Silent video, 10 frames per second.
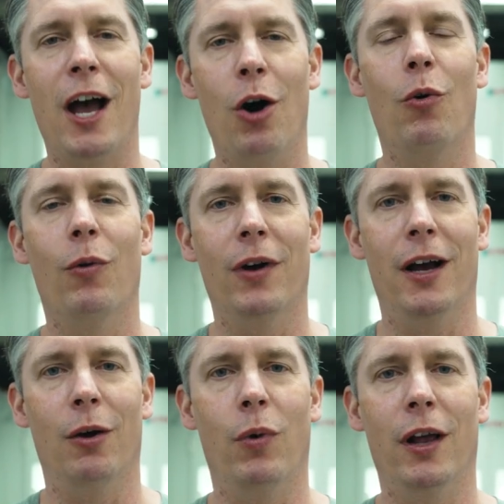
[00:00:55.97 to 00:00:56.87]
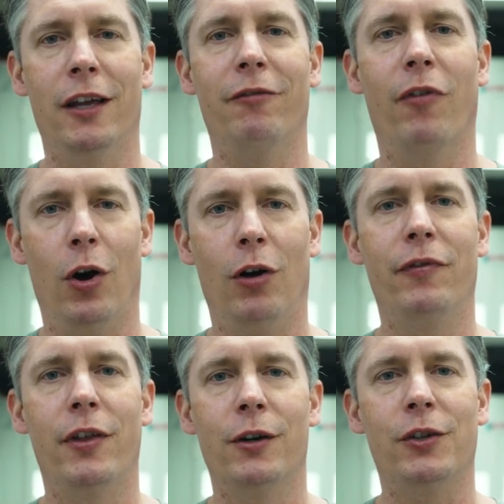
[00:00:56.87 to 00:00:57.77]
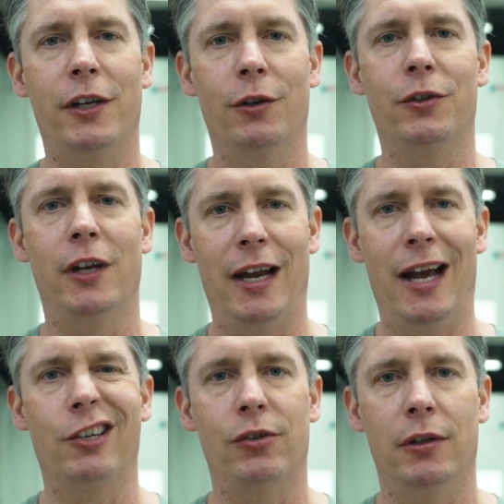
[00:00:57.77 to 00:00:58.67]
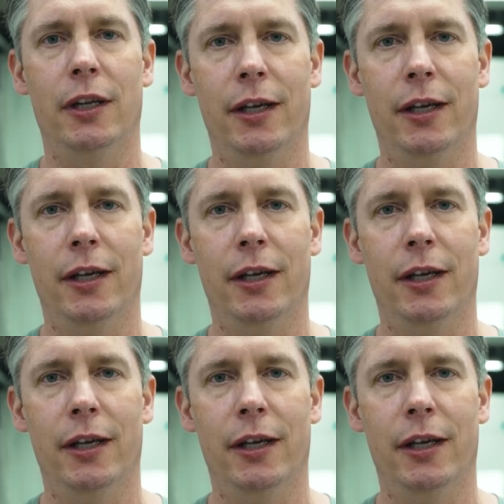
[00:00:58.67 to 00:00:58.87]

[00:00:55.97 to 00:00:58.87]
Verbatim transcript: how uh, well evolved their skill set actually